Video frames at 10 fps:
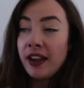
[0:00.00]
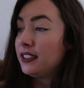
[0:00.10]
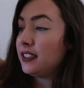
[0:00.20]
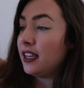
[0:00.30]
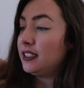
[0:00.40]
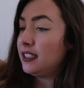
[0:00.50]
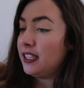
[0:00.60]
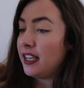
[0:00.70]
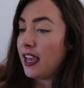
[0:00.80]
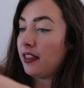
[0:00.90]
right sides
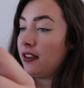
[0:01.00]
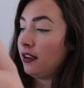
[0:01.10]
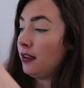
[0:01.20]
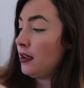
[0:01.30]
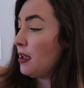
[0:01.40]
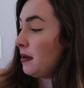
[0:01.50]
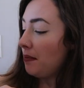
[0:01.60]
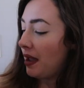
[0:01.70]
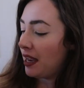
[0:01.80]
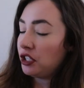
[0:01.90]
together,
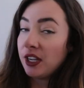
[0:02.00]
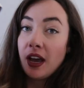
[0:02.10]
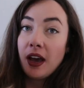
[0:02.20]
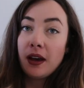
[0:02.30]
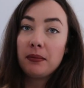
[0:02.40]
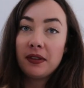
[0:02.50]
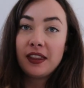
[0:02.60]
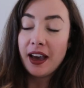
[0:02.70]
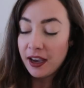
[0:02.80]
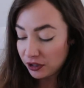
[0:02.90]
matching up
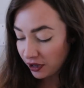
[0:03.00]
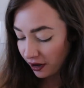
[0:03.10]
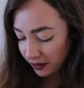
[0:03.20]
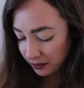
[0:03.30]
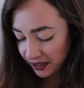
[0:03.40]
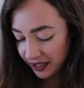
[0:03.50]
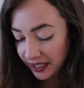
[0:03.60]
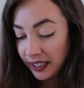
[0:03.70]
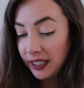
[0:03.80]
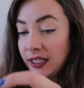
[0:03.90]
the underarm
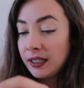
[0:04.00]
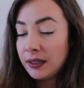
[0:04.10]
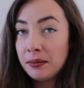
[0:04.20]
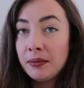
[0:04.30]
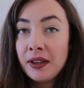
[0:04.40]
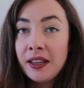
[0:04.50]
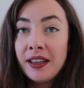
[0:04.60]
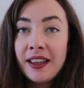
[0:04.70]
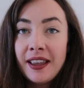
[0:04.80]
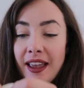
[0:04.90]
seam,
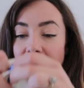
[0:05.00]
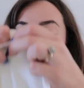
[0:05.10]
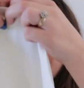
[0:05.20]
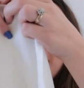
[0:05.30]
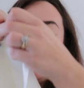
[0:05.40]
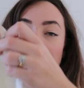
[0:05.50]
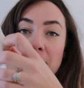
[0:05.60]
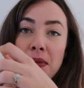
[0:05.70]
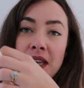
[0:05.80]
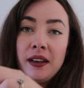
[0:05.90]
and I'm gonna
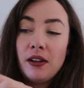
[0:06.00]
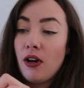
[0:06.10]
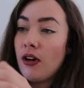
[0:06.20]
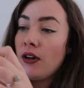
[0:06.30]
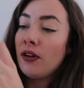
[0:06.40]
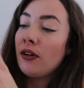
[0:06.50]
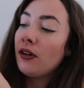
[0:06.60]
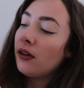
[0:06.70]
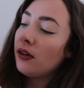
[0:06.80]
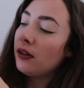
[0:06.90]
pin
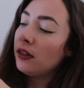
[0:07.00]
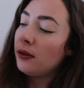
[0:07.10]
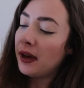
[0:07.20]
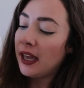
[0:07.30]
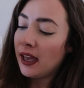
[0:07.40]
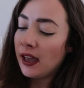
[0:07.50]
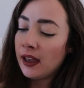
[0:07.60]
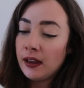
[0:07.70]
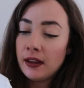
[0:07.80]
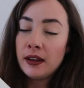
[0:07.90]
all the
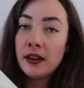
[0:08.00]
way